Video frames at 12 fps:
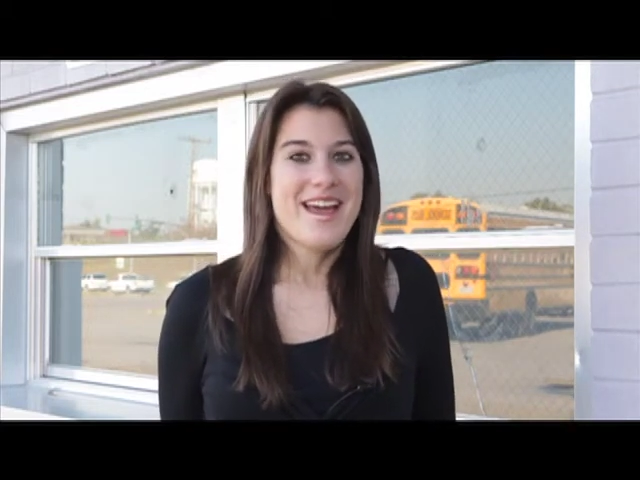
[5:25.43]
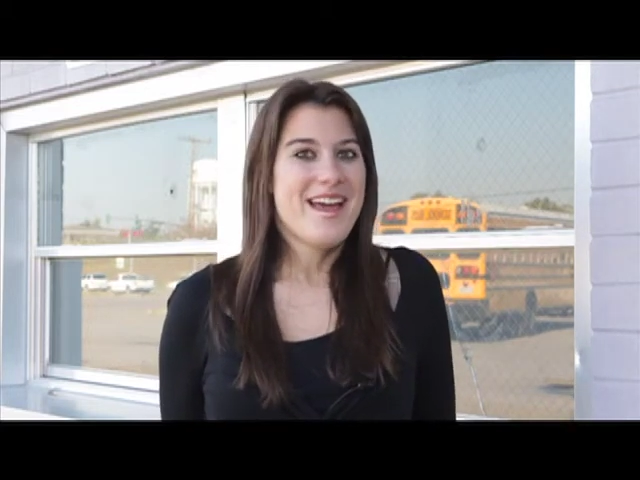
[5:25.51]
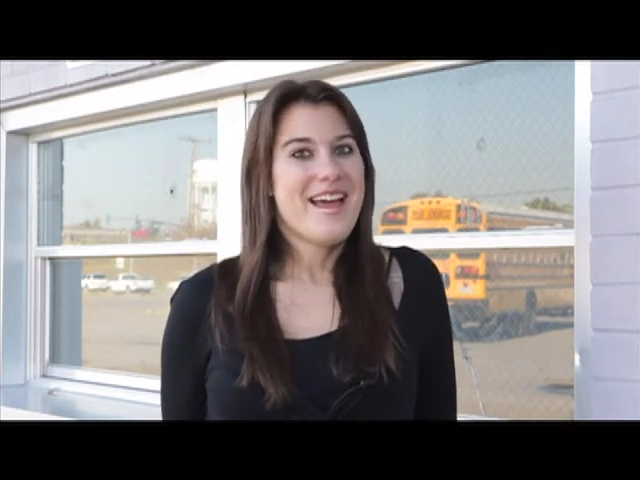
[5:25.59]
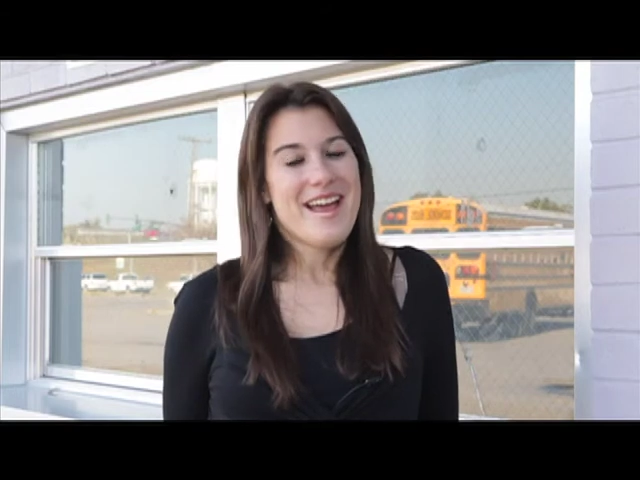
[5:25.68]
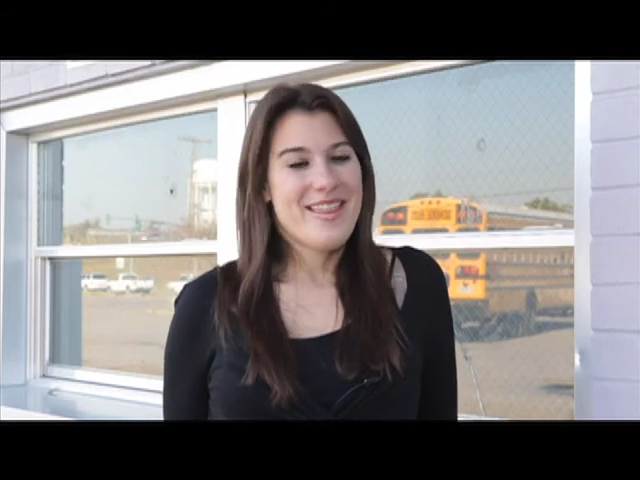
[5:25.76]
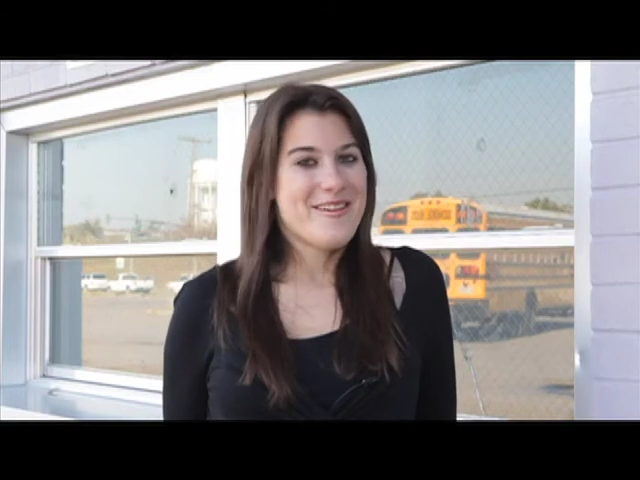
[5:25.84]

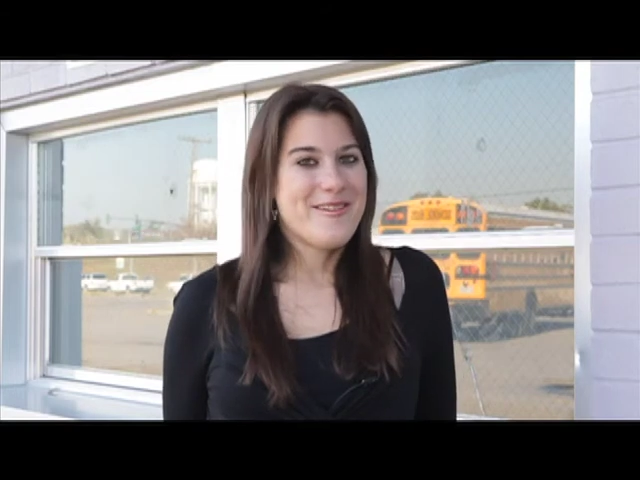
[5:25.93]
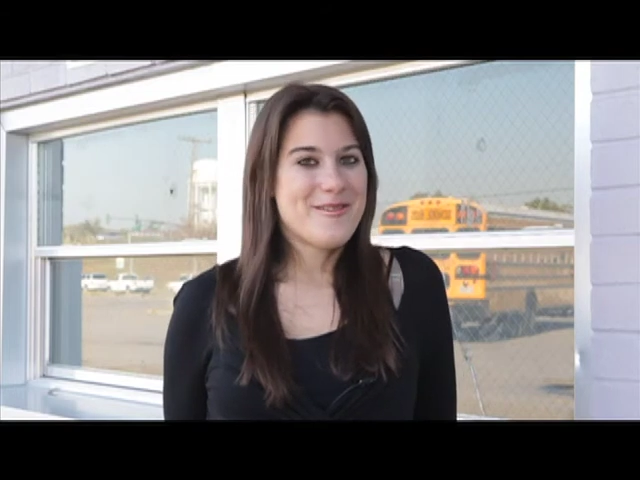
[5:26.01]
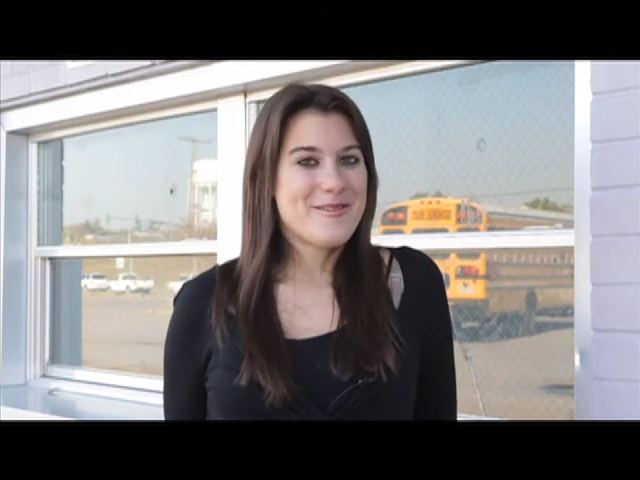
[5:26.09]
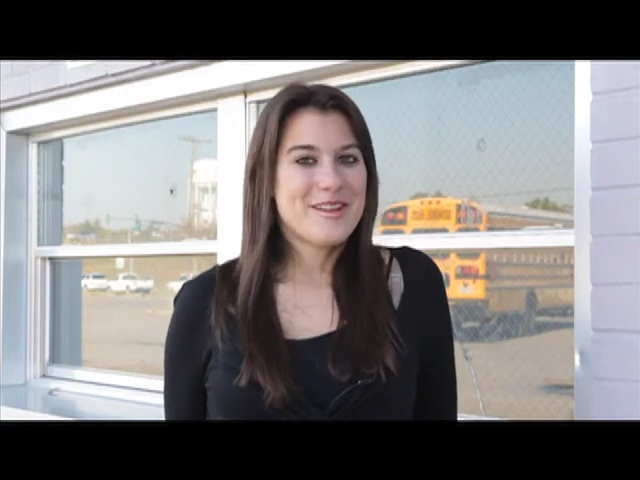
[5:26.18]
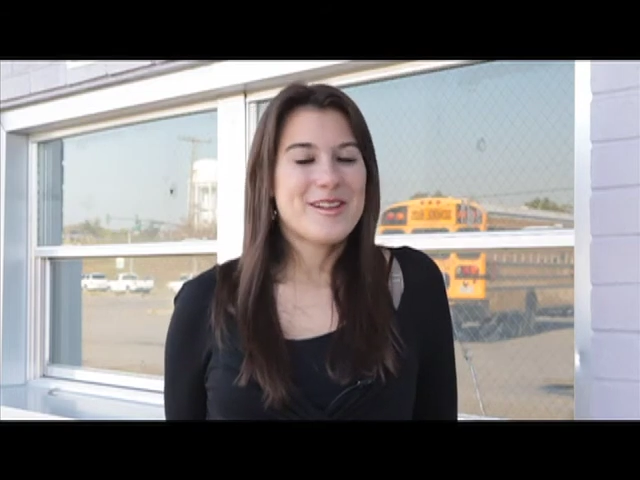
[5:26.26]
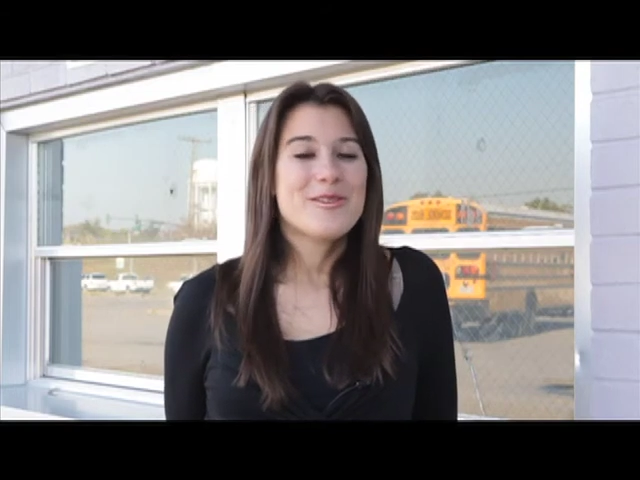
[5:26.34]
And there are
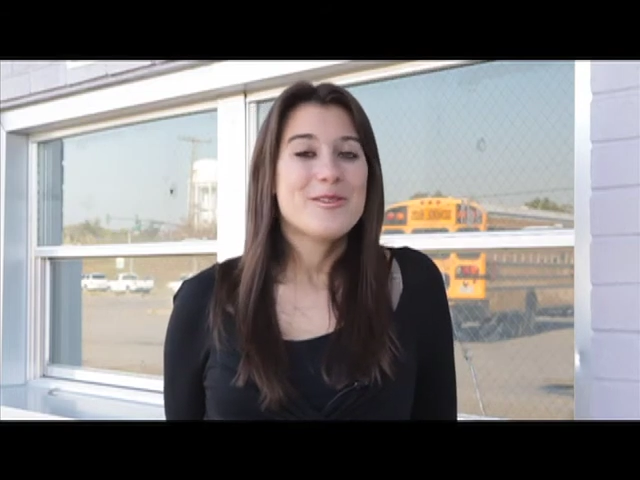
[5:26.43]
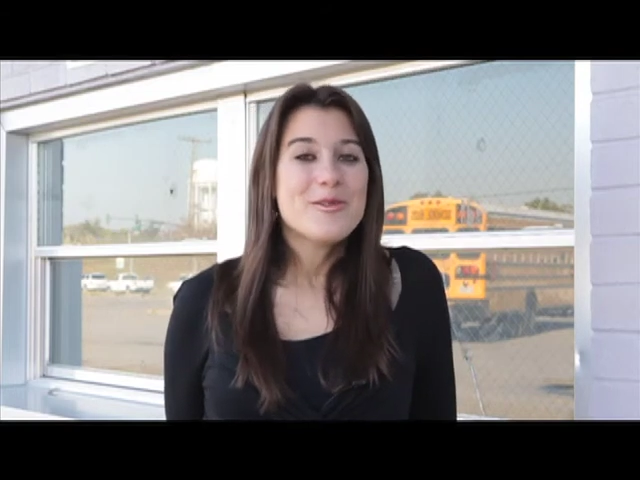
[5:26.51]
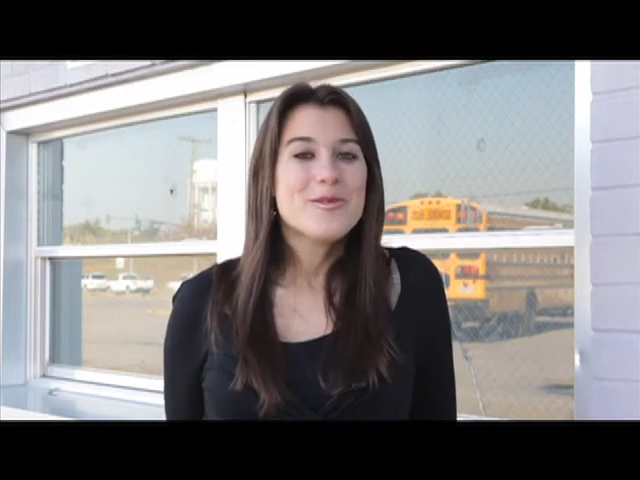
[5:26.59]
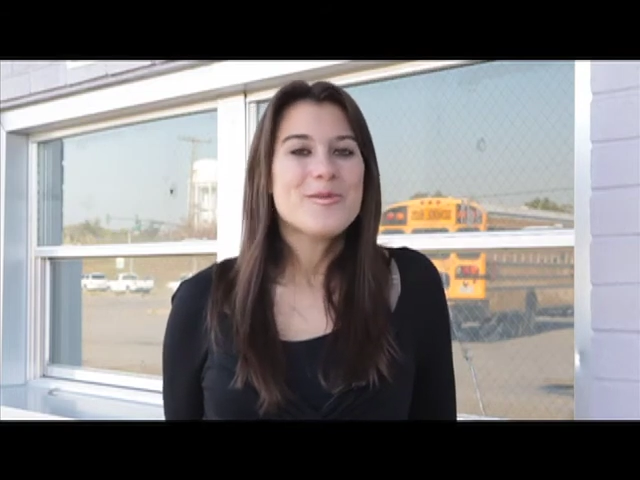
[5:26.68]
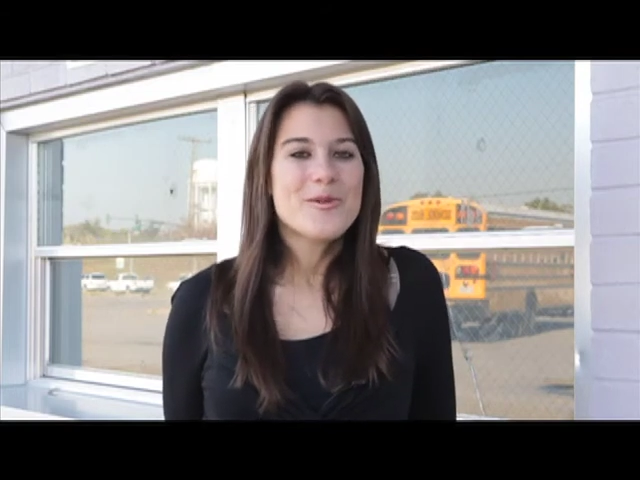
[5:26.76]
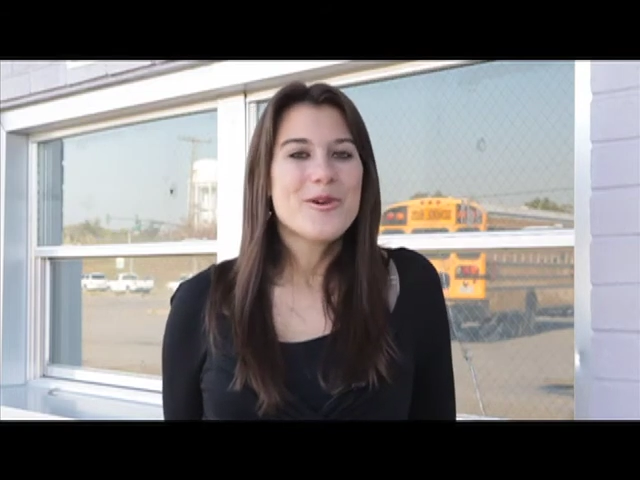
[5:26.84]
only
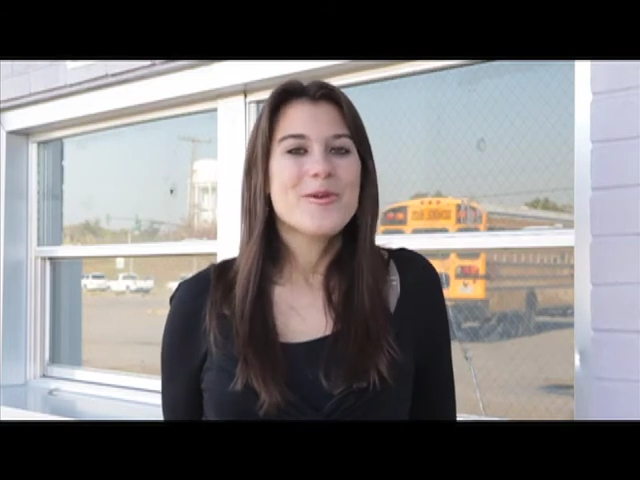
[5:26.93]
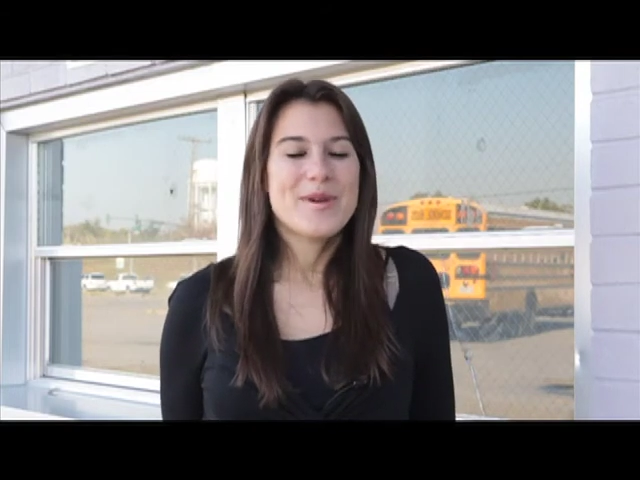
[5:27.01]
two more